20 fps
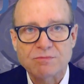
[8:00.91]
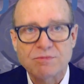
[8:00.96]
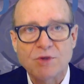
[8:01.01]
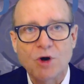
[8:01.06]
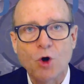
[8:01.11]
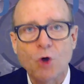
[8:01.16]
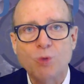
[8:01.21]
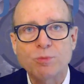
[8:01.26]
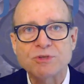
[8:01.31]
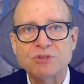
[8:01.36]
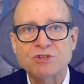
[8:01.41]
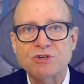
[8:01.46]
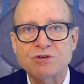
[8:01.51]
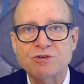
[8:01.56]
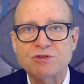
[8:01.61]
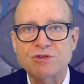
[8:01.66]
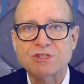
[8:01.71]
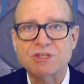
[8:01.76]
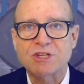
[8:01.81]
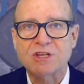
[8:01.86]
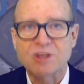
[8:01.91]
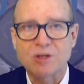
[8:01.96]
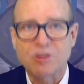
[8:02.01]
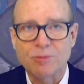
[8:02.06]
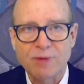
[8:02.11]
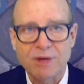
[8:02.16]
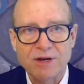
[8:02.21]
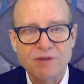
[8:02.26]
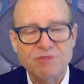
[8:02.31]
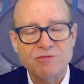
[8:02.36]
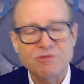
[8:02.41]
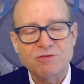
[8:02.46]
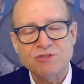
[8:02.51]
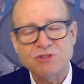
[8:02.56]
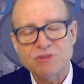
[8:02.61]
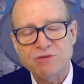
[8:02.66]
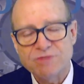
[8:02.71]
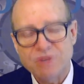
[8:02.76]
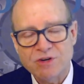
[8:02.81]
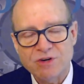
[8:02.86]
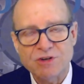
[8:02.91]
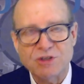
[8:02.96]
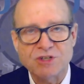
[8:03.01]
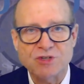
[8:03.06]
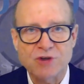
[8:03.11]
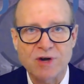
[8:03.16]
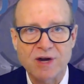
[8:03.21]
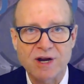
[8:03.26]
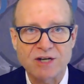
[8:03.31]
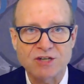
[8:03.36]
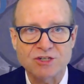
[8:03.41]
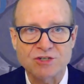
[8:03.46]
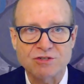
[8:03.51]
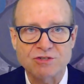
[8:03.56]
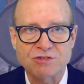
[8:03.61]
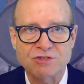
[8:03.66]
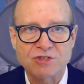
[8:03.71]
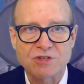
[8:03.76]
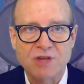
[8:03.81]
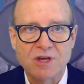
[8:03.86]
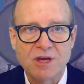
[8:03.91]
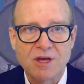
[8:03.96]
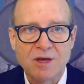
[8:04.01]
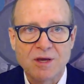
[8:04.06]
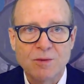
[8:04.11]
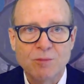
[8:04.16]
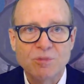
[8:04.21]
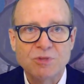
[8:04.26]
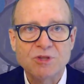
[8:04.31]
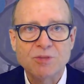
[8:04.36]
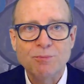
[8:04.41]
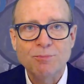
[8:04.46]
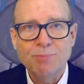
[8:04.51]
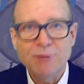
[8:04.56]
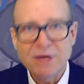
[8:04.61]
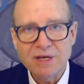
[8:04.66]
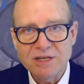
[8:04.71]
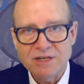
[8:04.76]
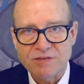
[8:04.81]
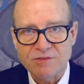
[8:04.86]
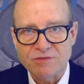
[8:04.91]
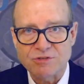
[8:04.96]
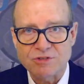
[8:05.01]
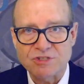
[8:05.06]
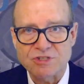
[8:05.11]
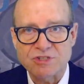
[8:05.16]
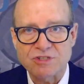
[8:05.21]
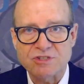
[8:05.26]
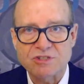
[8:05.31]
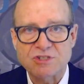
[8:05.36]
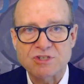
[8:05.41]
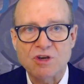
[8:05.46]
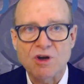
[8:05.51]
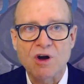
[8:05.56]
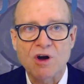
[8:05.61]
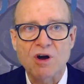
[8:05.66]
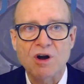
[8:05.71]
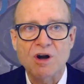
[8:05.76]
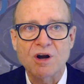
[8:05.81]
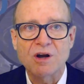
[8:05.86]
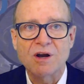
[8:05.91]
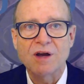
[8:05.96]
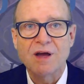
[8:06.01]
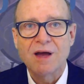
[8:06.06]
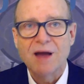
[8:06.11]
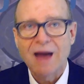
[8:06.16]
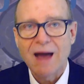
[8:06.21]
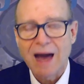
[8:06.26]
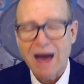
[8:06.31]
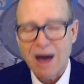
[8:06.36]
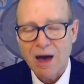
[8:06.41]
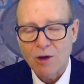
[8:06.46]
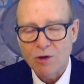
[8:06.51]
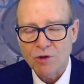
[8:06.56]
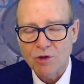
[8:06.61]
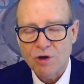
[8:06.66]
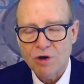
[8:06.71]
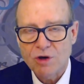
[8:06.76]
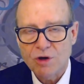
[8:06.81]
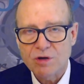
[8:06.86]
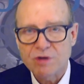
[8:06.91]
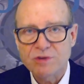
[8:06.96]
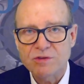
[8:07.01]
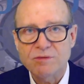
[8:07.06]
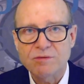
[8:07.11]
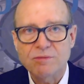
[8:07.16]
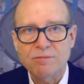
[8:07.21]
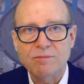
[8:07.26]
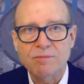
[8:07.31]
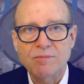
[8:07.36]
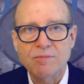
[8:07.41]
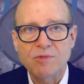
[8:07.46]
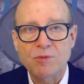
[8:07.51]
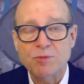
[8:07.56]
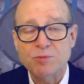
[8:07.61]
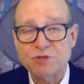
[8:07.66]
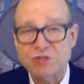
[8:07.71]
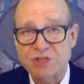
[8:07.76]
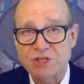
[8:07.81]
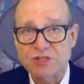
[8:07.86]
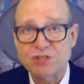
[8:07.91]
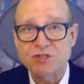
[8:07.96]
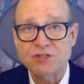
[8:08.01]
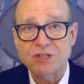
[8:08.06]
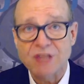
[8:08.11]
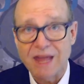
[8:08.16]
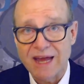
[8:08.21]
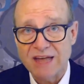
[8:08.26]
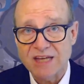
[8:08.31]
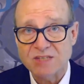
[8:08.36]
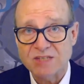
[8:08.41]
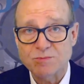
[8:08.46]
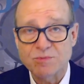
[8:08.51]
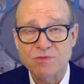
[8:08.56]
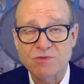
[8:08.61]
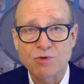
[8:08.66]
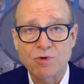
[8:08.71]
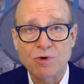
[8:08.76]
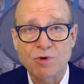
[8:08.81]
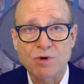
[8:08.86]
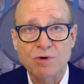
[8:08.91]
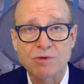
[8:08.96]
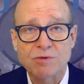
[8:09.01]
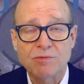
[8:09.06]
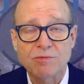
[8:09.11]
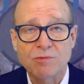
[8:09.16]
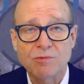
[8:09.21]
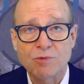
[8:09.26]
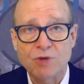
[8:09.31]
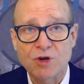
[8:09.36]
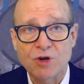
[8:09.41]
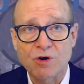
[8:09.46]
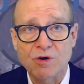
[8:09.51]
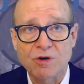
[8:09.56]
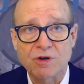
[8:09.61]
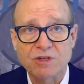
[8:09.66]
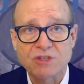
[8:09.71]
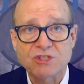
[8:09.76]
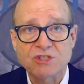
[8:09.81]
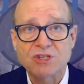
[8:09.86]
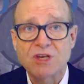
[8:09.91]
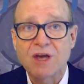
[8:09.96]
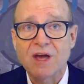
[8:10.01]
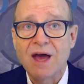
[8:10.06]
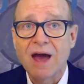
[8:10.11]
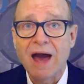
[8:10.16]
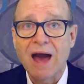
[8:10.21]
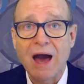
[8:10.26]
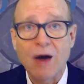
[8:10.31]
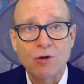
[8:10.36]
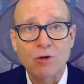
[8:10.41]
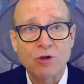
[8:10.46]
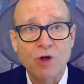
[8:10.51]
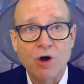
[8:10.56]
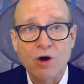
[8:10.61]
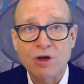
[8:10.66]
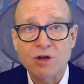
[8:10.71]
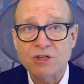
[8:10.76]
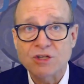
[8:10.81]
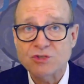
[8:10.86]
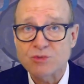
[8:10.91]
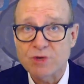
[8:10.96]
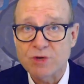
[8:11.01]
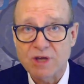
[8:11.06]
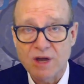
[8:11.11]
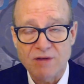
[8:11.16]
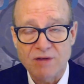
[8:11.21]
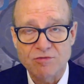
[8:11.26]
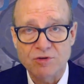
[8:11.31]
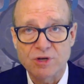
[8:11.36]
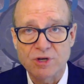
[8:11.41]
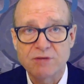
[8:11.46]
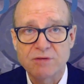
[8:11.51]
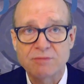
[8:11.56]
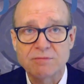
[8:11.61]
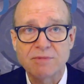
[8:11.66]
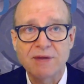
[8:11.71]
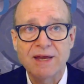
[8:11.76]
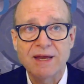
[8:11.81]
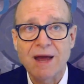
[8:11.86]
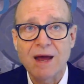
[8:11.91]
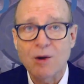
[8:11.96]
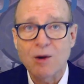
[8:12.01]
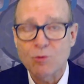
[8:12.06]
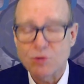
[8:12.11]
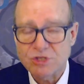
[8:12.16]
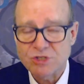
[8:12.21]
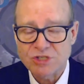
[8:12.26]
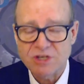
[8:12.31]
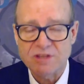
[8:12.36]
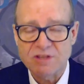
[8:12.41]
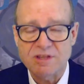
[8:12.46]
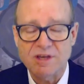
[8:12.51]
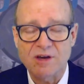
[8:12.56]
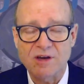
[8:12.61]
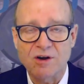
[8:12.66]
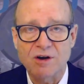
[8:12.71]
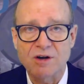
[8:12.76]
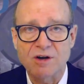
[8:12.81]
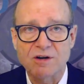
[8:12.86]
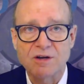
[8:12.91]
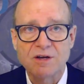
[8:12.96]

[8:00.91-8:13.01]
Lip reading: Open surgery is a little better for severe contractures, but the big differences are how long the procedures last before recurrence, how long is recovery, and how risky they are.